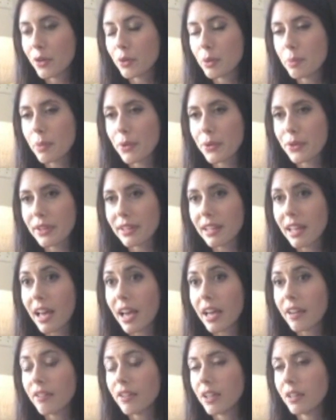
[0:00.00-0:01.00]
who are both
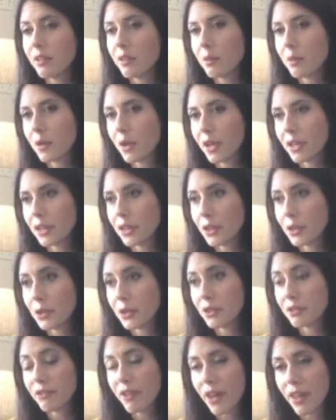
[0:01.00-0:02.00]
alive, and
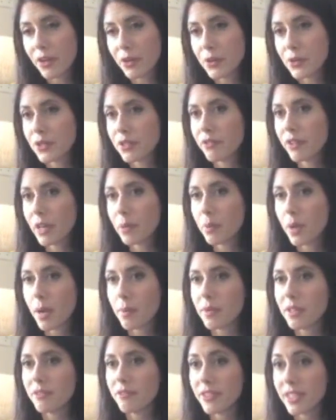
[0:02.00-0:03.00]
her father, who's a very
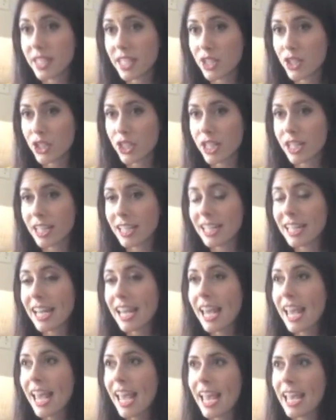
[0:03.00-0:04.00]
prominent physician,
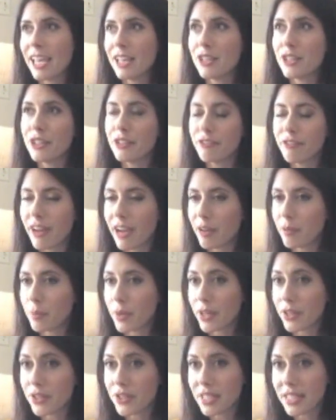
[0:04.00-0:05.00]
and her 5
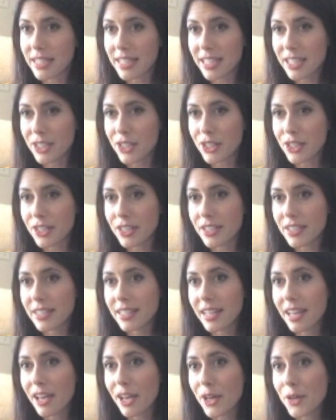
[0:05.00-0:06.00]
brothers and
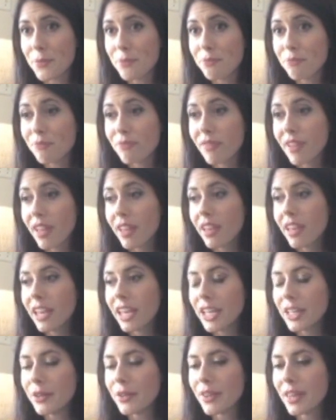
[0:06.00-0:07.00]
sisters.
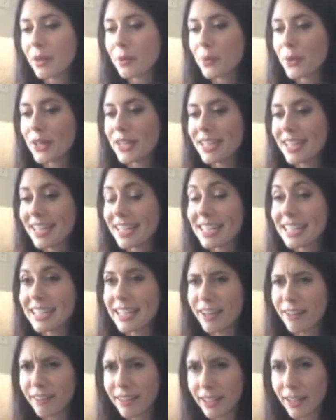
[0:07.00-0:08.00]
They weren't
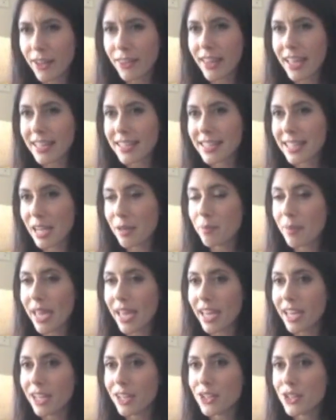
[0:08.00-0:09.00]
necessarily on that same
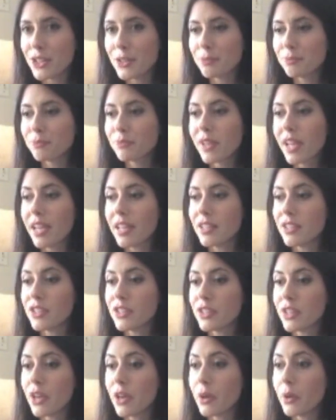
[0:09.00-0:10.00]
page, and
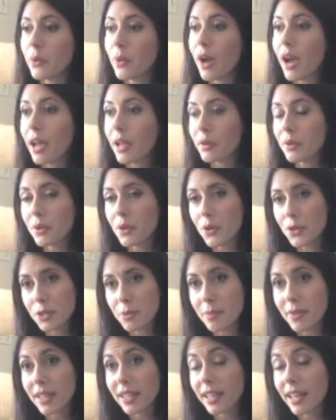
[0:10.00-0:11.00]
so I
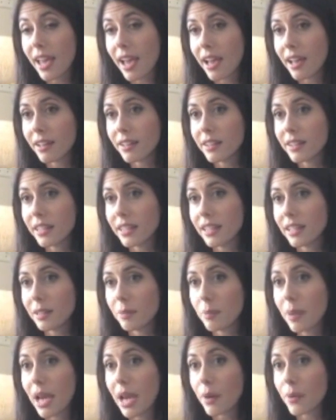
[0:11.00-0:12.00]
ultimately had
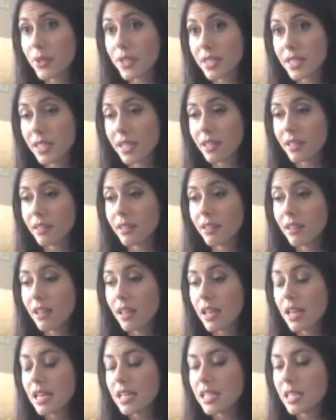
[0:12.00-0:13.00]
the power
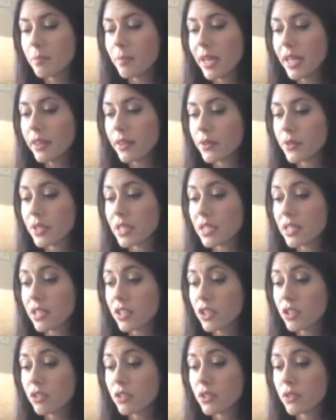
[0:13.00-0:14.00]
to make those
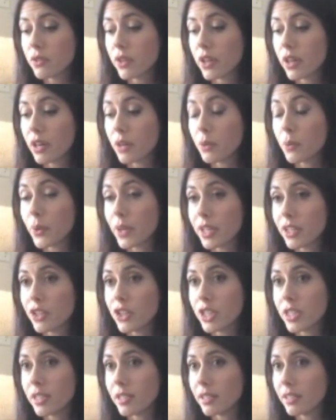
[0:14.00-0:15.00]
decisions for her when
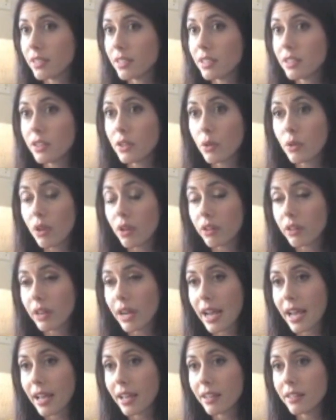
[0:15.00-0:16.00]
she no longer
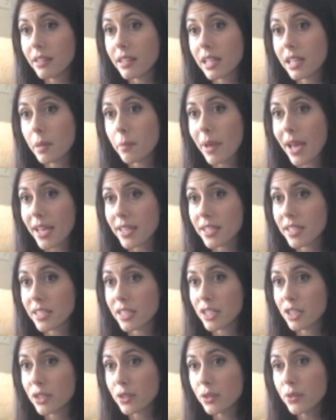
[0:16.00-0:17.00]
had the
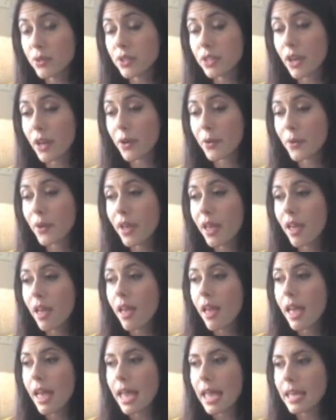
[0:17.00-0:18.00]
capacity to do so.
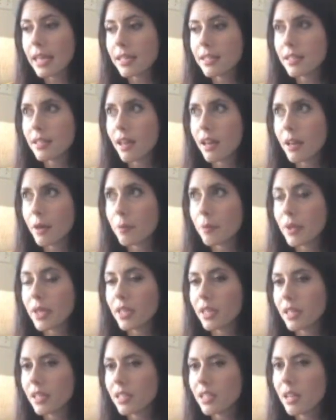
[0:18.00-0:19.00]
And
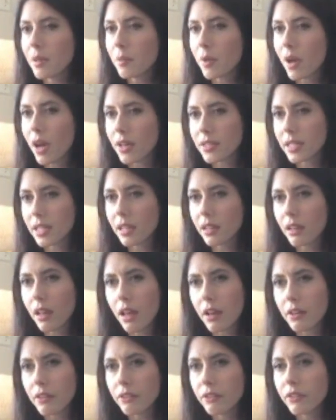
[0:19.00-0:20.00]
it ended up causing a
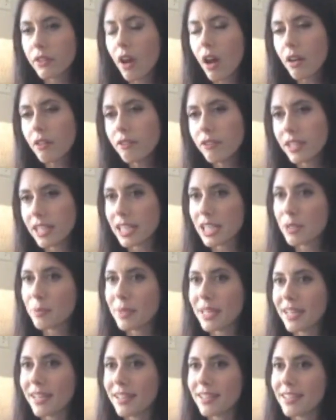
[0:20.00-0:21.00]
lot of
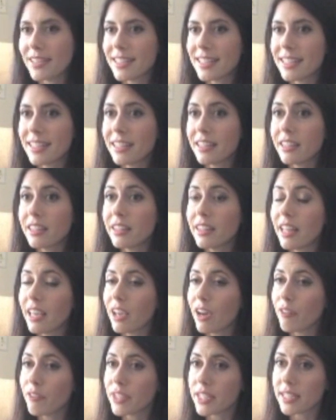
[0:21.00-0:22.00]
conflict because
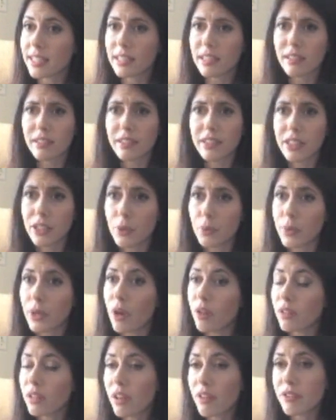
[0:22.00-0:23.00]
they obviously,
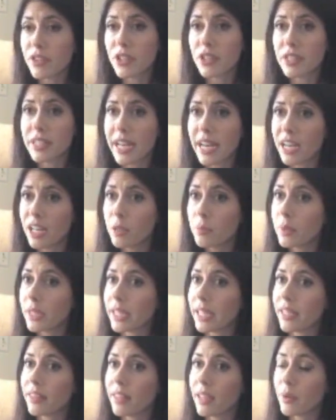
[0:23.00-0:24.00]
we all loved her
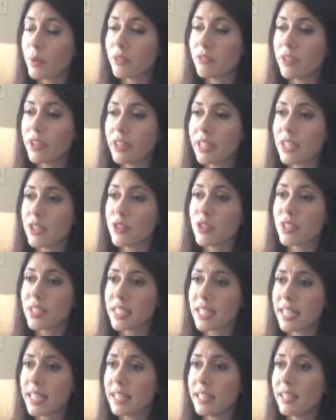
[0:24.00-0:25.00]
terribly, and they were very
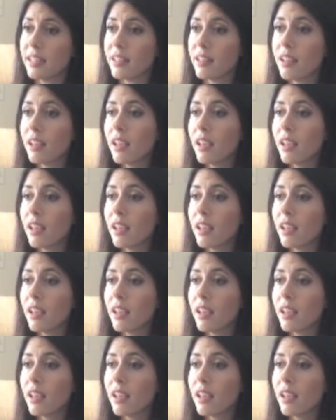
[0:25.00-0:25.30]
interested